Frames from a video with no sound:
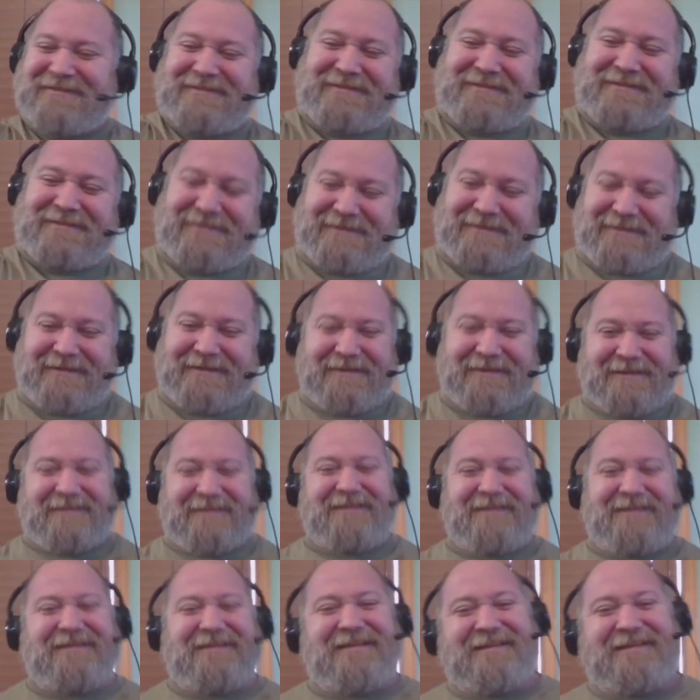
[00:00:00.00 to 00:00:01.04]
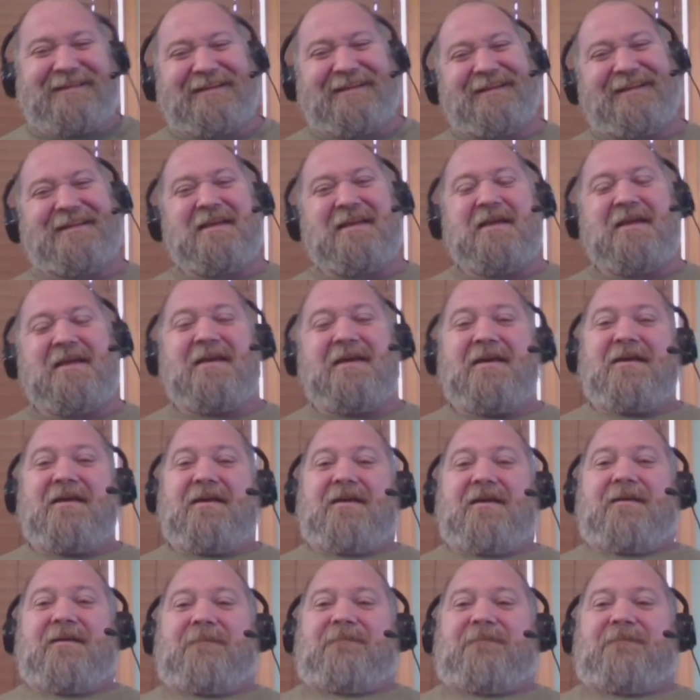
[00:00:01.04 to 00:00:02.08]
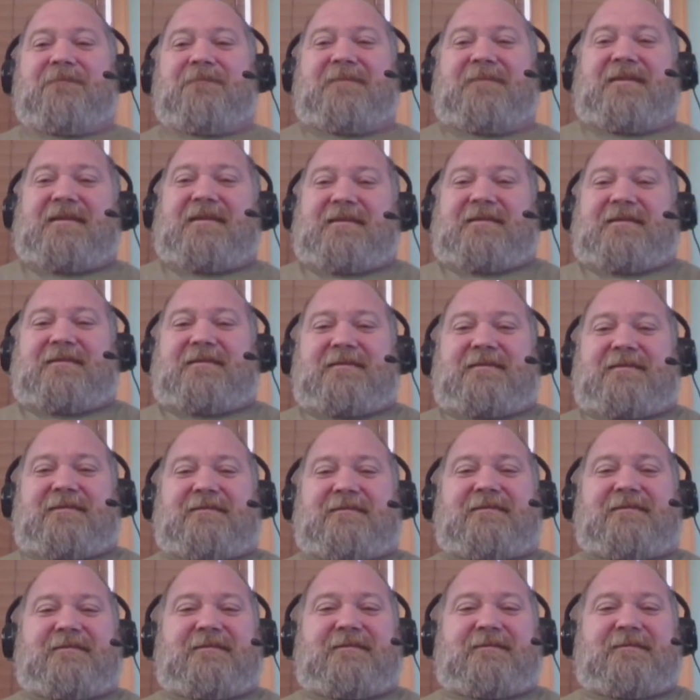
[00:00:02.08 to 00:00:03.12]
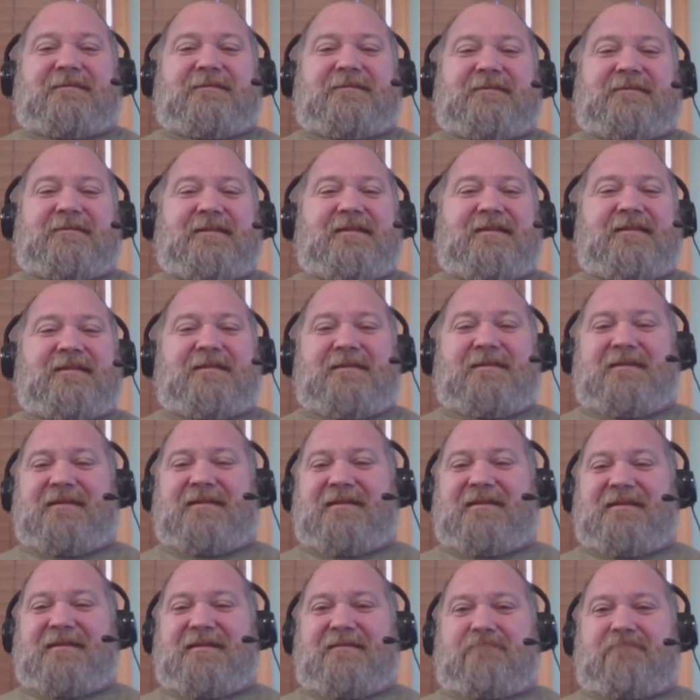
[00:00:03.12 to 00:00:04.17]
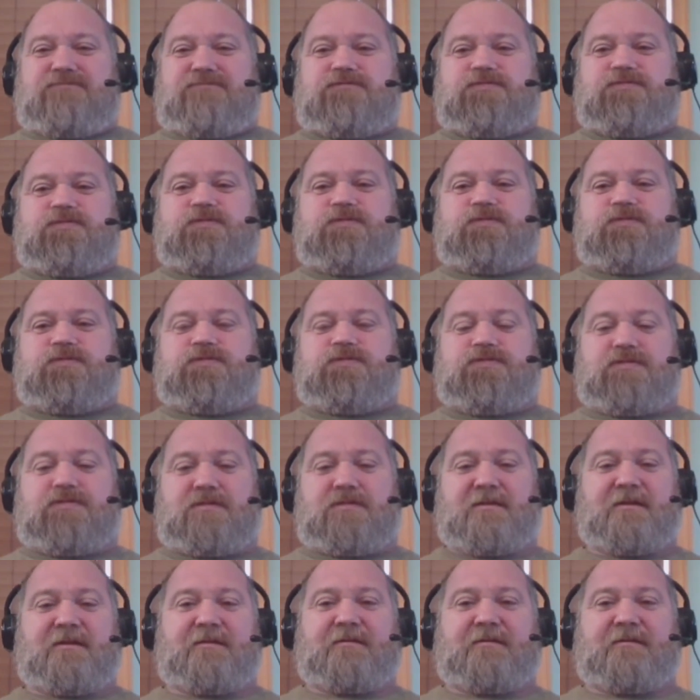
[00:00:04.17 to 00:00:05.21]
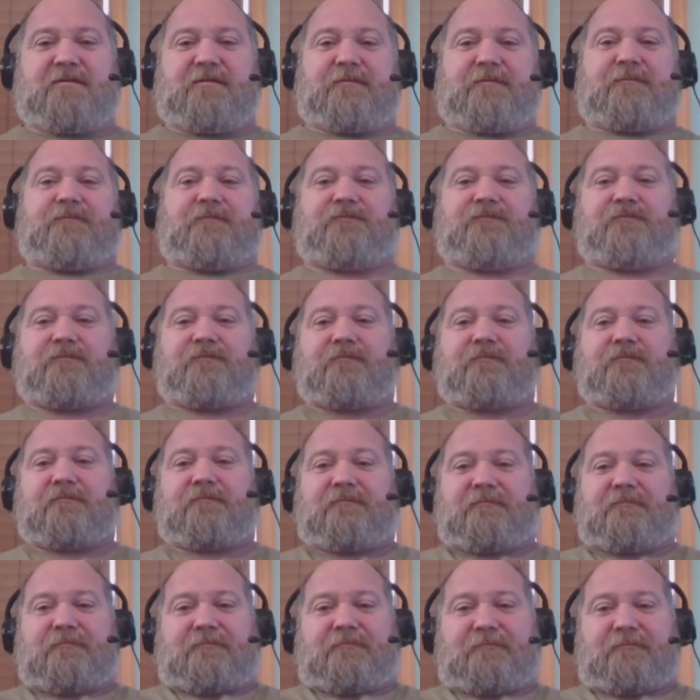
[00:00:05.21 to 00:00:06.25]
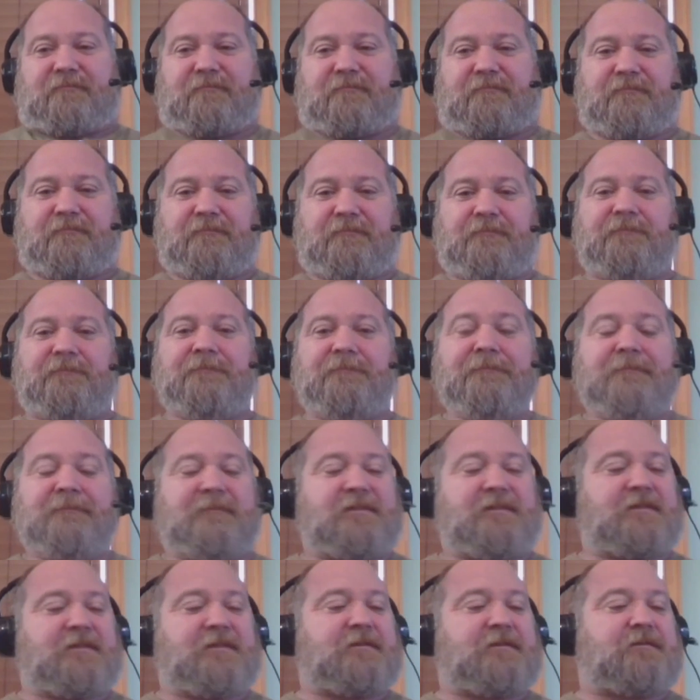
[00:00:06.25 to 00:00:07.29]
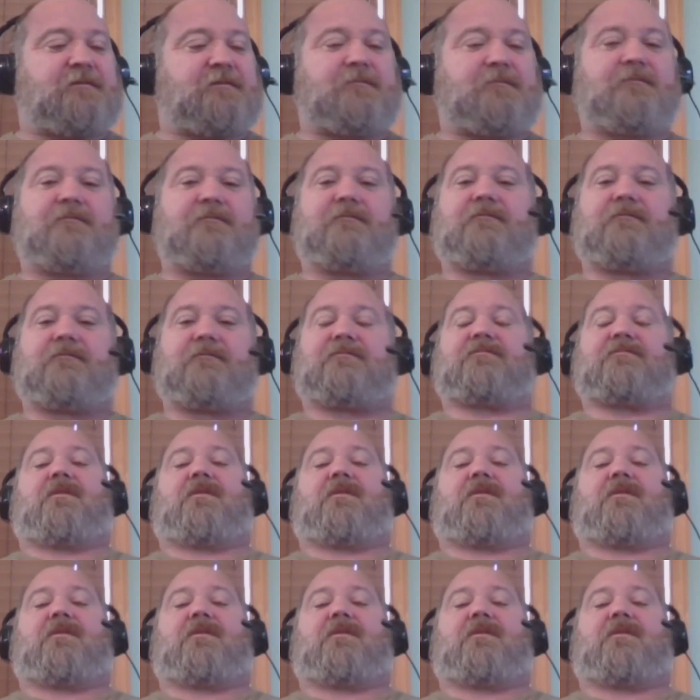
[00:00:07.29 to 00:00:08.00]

This person isn't speaking.